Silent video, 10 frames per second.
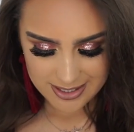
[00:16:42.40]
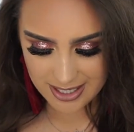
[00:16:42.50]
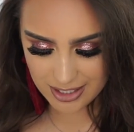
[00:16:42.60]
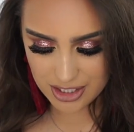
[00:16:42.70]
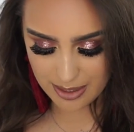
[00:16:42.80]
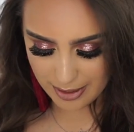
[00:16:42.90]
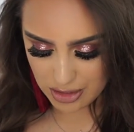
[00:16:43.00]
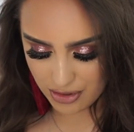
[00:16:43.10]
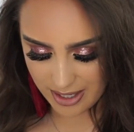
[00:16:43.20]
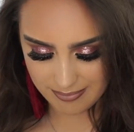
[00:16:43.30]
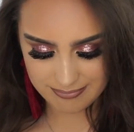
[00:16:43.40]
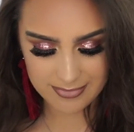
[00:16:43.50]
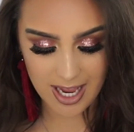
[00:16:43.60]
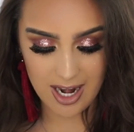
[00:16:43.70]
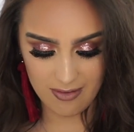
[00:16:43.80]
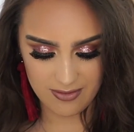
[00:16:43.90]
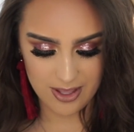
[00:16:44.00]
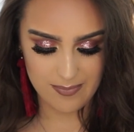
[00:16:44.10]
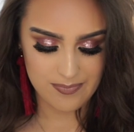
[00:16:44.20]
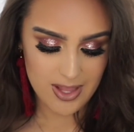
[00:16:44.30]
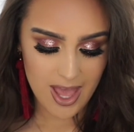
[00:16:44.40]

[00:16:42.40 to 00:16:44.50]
literally my dream. I love them.